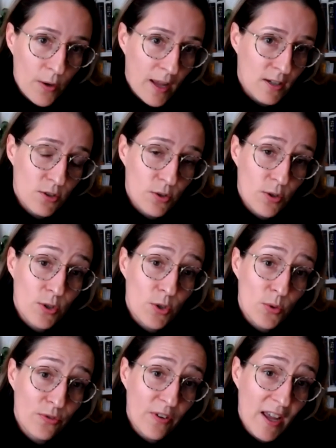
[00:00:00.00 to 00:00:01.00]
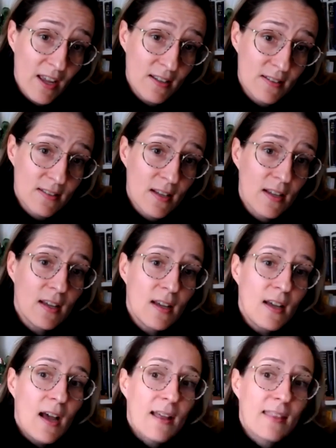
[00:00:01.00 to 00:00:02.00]
enter a new phase.
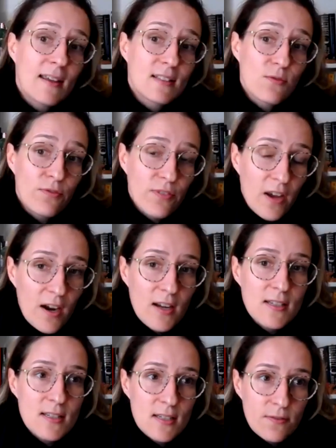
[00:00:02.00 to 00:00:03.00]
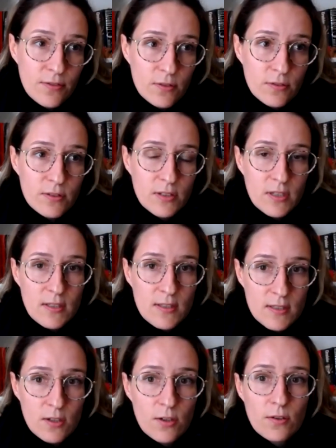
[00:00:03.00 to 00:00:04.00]
I think it's very difficult to
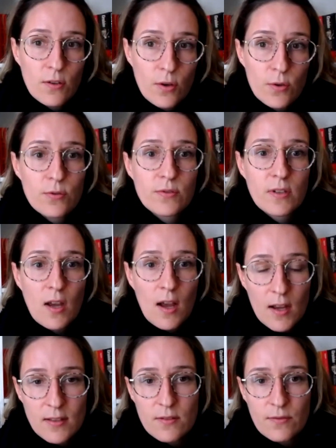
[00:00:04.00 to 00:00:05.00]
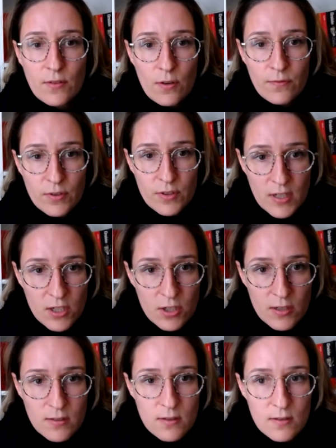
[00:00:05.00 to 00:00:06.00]
consider those kinds of
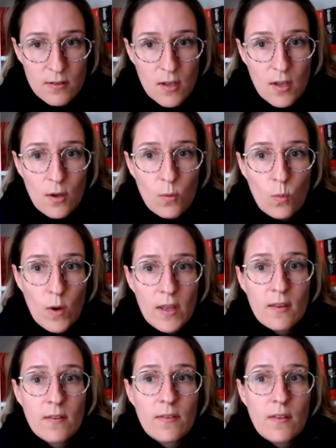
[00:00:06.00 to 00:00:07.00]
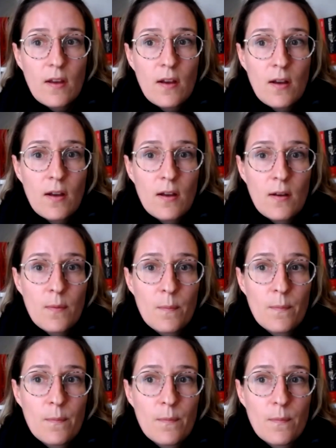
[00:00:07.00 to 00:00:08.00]
conversations with
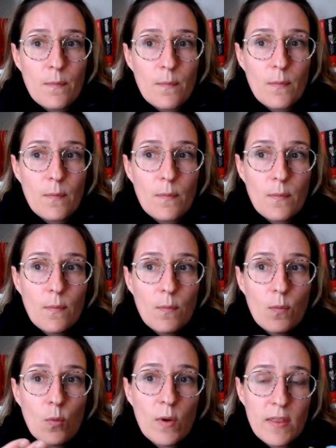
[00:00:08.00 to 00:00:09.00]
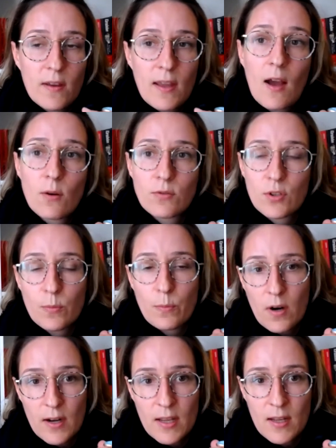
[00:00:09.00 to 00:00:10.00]
a
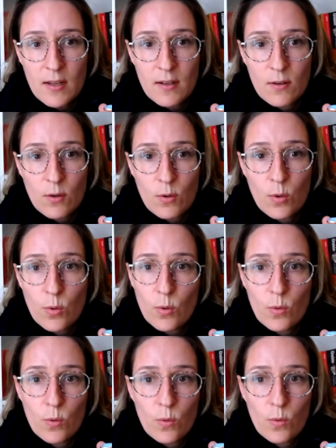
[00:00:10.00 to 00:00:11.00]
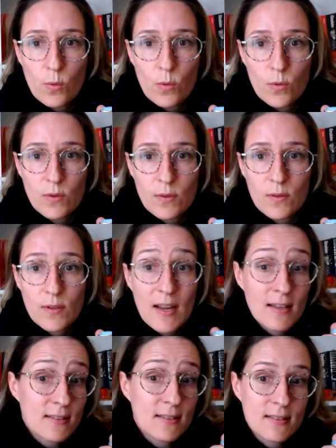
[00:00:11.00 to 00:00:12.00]
counterparty who
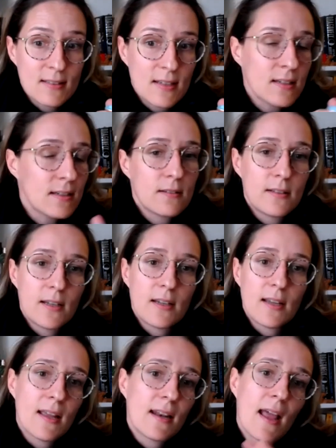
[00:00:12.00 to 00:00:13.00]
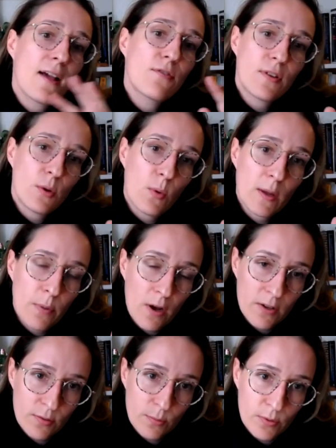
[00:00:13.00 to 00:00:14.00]
is signaling in every way
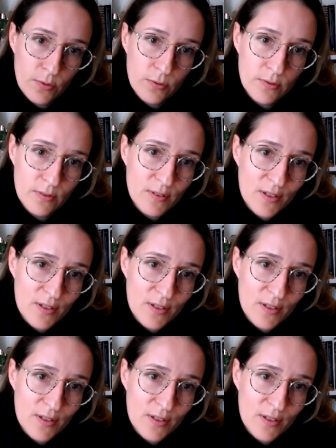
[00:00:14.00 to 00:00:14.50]
possible,